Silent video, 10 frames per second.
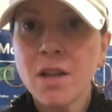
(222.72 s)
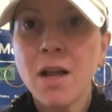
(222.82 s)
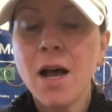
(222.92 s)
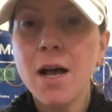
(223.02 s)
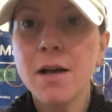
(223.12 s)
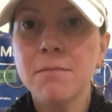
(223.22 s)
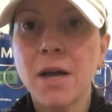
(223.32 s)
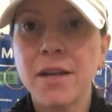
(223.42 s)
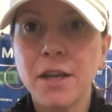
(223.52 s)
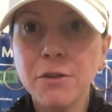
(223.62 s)

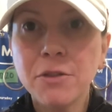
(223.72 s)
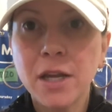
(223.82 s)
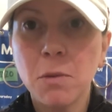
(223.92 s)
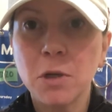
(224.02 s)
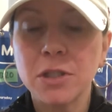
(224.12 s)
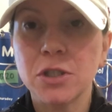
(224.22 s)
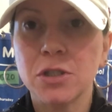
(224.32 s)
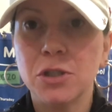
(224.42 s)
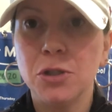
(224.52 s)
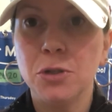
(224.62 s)
another thing I want
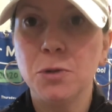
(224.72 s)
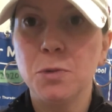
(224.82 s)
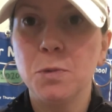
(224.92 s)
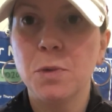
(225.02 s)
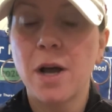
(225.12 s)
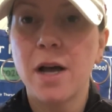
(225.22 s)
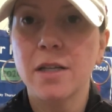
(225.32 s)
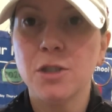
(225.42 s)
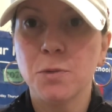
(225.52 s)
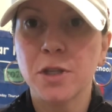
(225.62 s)
to
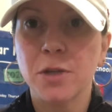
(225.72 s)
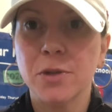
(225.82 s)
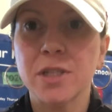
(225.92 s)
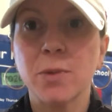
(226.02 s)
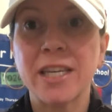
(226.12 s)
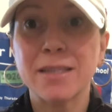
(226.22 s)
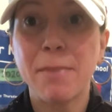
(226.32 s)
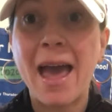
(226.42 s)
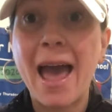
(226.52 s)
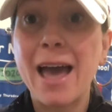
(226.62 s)
do with you this week is
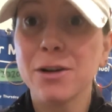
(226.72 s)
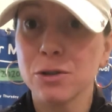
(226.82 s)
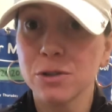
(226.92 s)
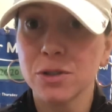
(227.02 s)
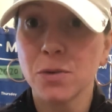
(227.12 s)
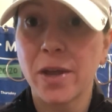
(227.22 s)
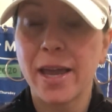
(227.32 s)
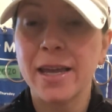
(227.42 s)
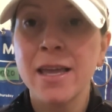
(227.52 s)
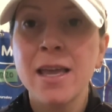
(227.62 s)
patterns,
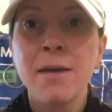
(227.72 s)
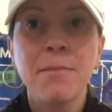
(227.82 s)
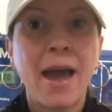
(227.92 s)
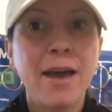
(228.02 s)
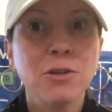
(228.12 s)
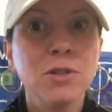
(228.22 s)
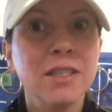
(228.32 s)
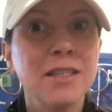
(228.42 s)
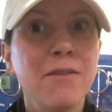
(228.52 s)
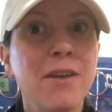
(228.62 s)
okay? Patterns
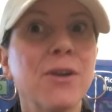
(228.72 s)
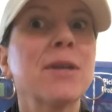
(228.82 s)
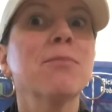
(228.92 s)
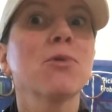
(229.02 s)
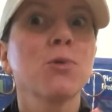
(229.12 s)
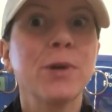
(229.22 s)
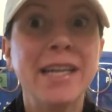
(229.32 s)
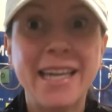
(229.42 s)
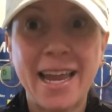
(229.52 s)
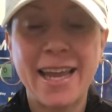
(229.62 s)
is a very
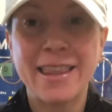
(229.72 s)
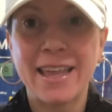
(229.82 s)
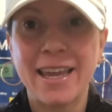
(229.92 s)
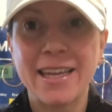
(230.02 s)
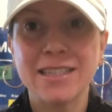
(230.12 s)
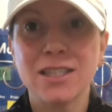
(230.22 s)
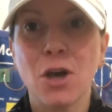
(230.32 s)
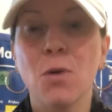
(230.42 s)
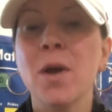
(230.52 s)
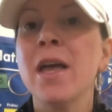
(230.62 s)
pre-K thing.
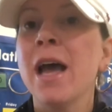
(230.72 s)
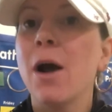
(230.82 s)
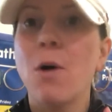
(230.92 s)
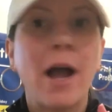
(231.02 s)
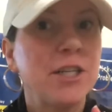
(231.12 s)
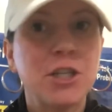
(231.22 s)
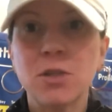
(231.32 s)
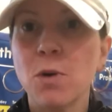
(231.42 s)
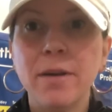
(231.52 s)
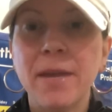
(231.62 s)
So I
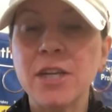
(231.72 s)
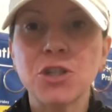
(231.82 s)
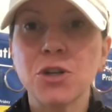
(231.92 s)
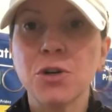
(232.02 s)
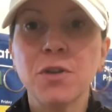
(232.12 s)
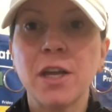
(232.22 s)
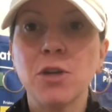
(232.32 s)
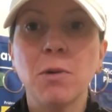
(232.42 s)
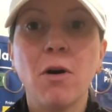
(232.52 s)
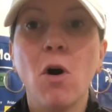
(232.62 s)
just want to make sure that
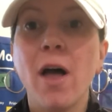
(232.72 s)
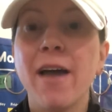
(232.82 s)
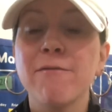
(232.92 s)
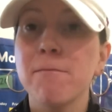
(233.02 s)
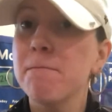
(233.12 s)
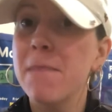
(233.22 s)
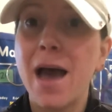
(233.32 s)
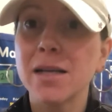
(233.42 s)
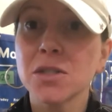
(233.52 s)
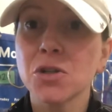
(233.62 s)
you all have
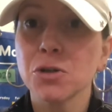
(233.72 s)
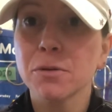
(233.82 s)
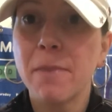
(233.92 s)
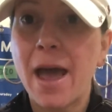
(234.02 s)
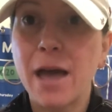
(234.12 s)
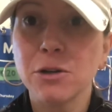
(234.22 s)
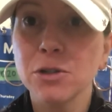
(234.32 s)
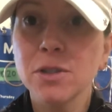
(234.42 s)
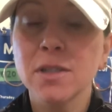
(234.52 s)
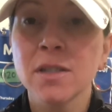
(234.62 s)
mastered
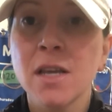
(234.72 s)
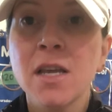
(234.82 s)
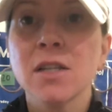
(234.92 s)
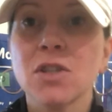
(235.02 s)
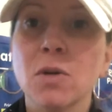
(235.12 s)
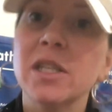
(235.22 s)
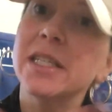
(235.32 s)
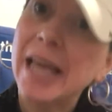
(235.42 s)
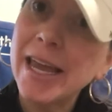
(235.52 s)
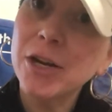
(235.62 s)
patterns. So
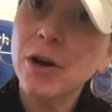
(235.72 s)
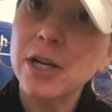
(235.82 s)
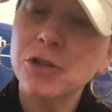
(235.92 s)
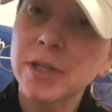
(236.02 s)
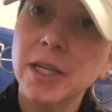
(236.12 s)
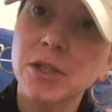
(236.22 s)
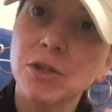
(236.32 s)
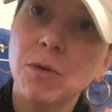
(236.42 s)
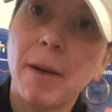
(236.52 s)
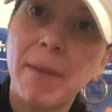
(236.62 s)
today you're actually going to
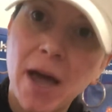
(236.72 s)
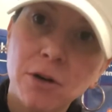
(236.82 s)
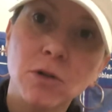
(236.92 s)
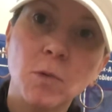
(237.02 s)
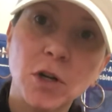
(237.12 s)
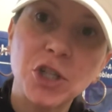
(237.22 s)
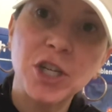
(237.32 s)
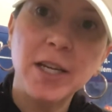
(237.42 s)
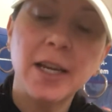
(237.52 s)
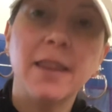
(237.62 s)
do a pattern
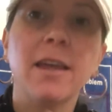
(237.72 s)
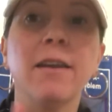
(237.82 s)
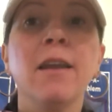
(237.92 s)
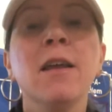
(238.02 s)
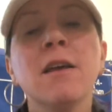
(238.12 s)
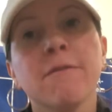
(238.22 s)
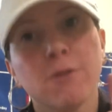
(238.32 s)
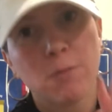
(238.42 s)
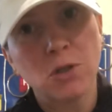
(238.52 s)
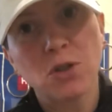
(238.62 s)
worksheet, and then
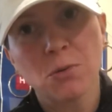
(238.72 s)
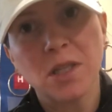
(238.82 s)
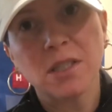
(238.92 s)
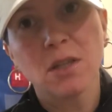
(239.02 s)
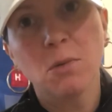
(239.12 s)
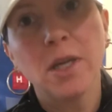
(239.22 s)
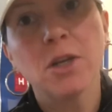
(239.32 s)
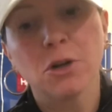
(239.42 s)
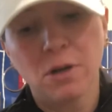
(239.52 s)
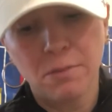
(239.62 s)
for most of the rest of the
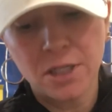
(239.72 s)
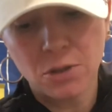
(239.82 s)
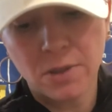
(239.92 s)
week you're going to be doing